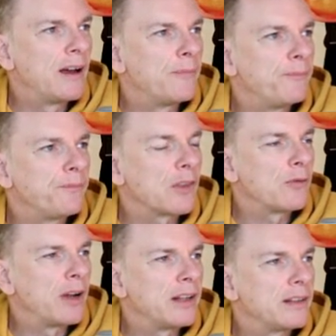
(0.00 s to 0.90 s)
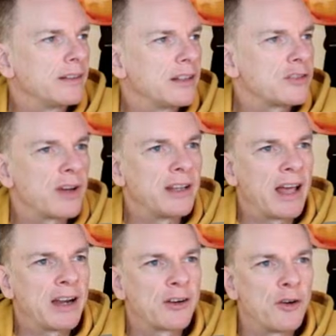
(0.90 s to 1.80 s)
um, right, let's try
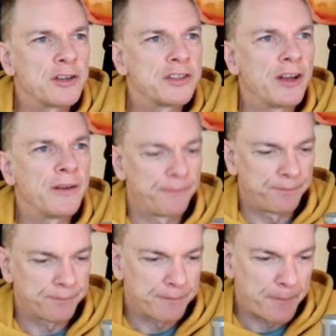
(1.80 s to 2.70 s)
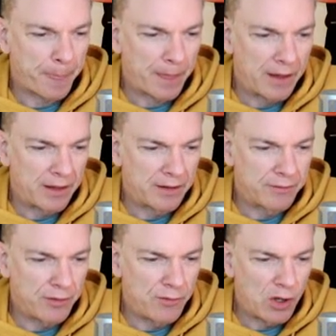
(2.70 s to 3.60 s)
nine across now. And a
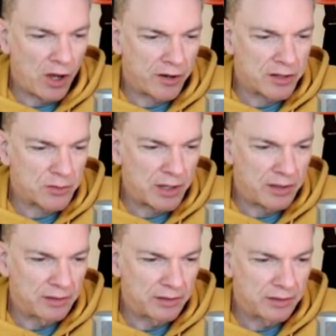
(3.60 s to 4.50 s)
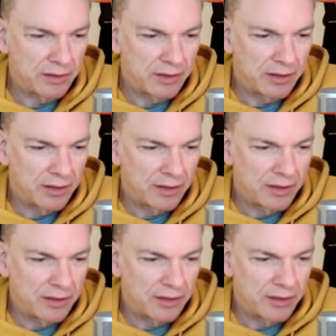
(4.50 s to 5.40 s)
few of you got it as well.
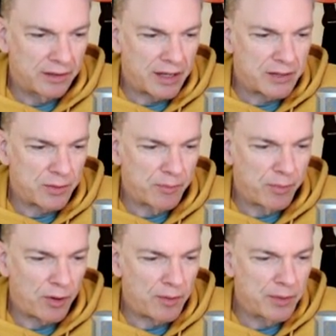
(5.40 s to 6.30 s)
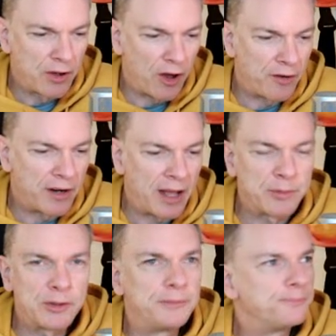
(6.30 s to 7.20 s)
Nice one, Bob and Connor and
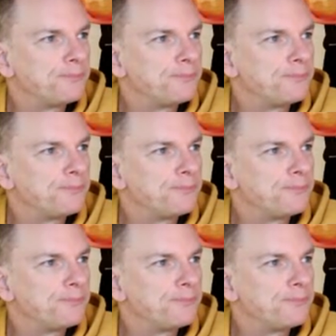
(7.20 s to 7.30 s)
Abdul.